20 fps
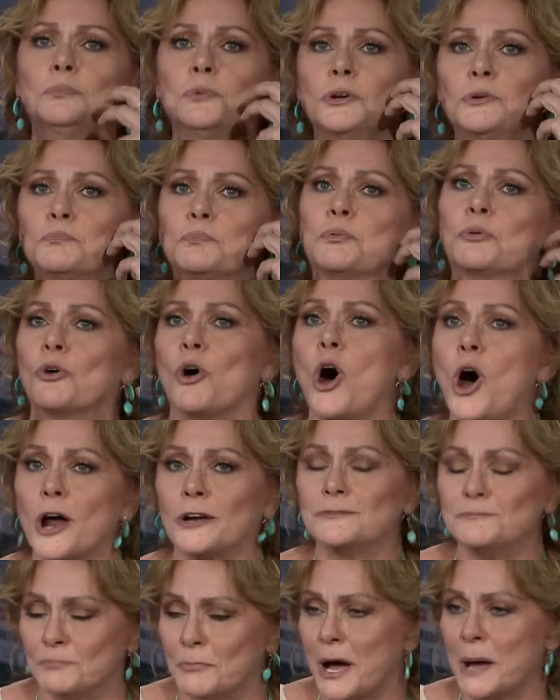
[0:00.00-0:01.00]

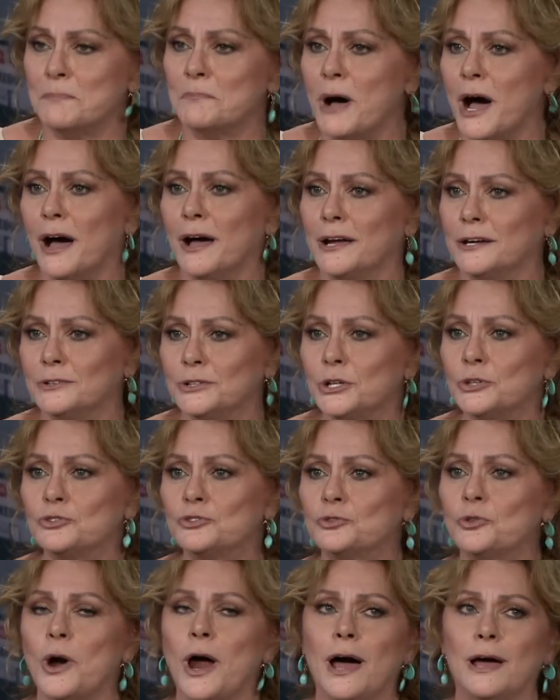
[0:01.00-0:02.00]
broaden my mind and
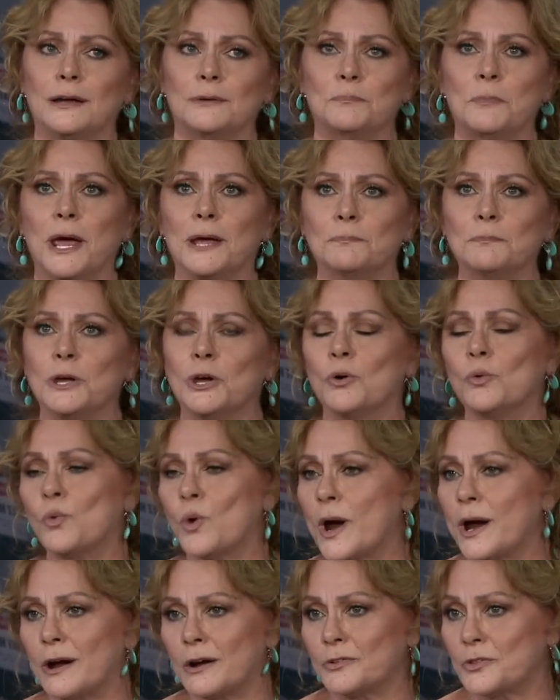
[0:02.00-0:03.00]
try and make me
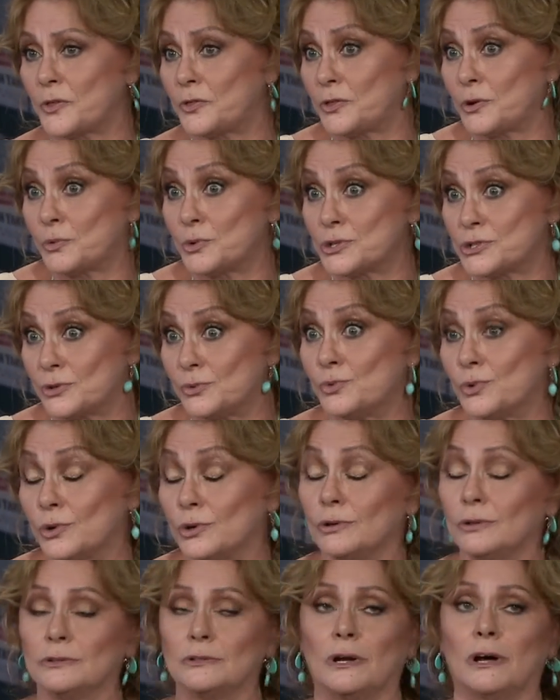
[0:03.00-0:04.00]
aware that there was a
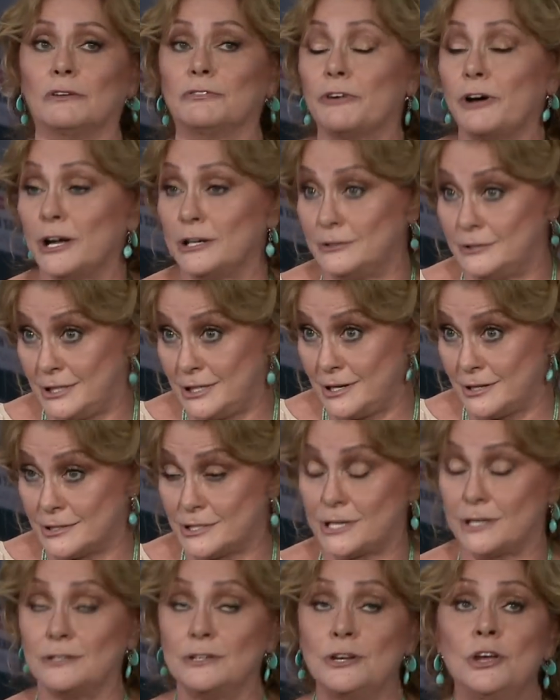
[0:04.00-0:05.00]
world of
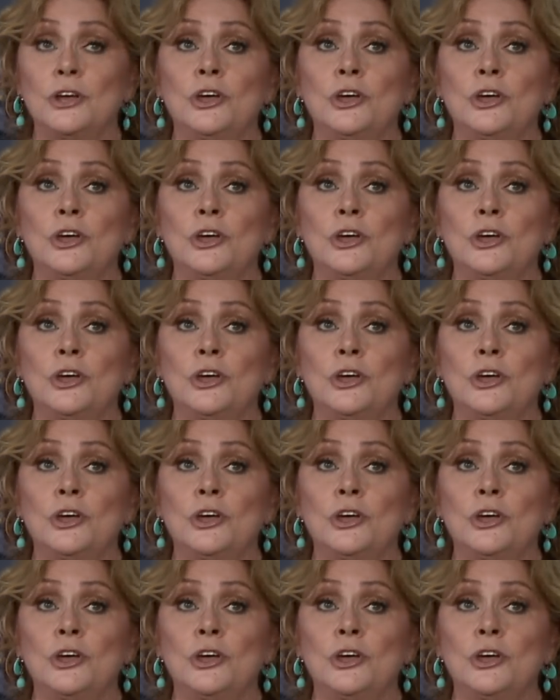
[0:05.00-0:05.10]
ideas. And